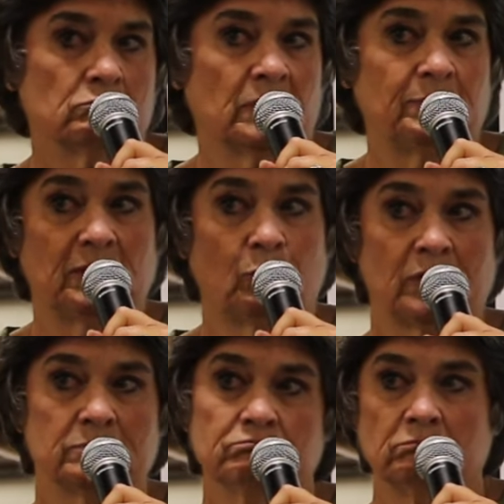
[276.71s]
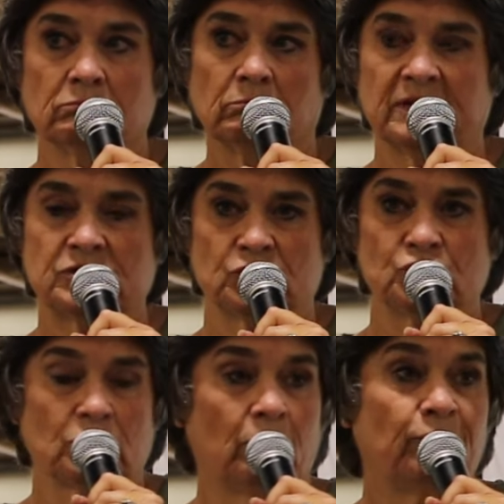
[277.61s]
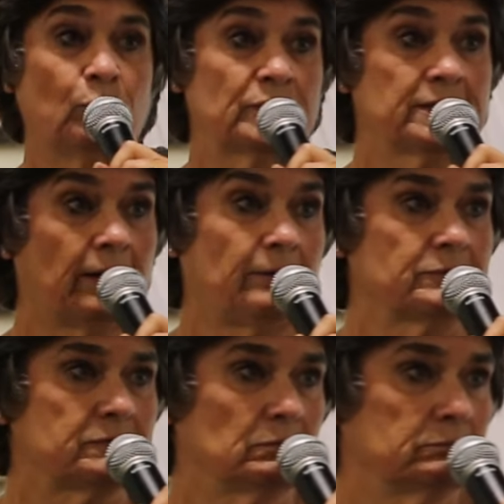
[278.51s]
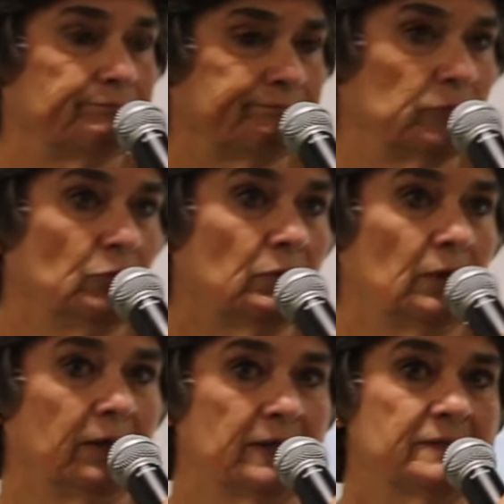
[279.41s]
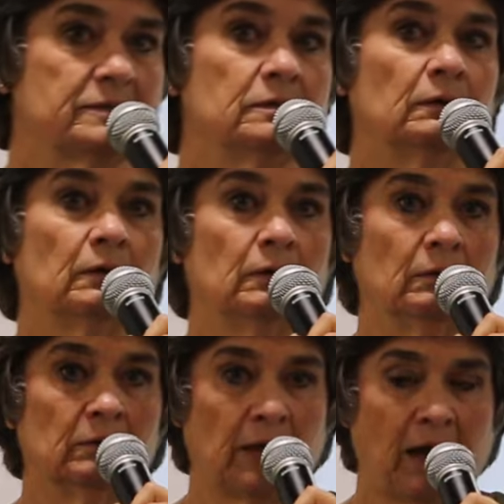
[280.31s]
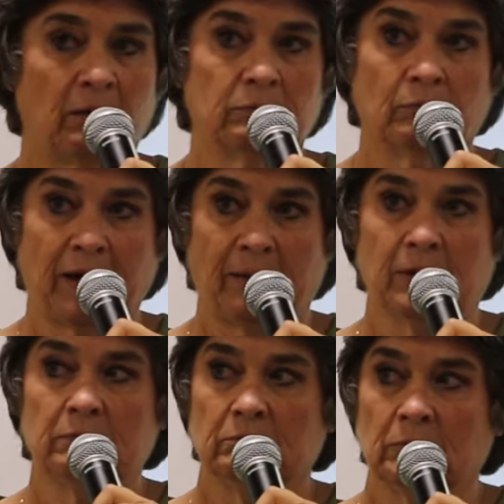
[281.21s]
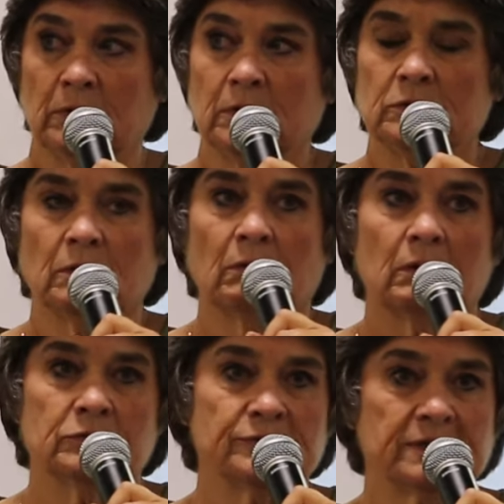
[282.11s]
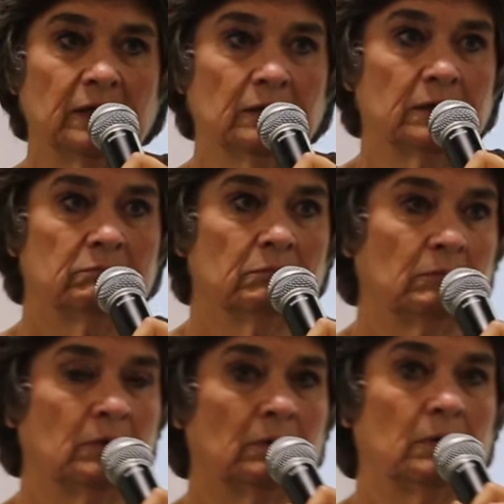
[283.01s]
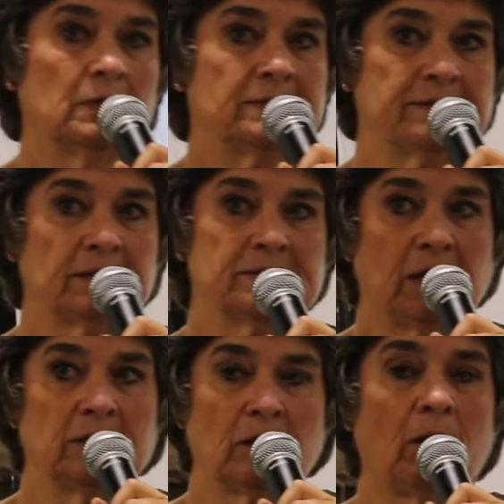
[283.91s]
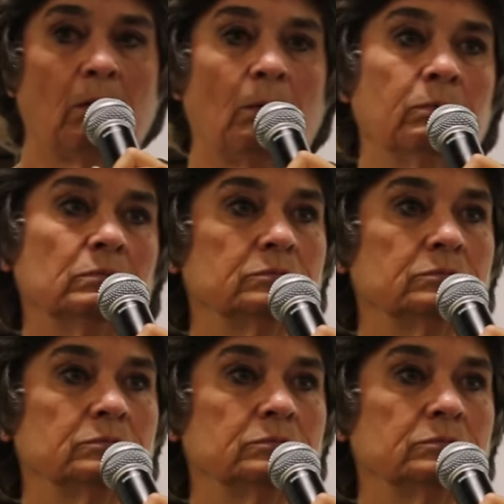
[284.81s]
Maybe it won Best in Show 4 times. You could list that rabbit. New Zealand, 6'8" doe,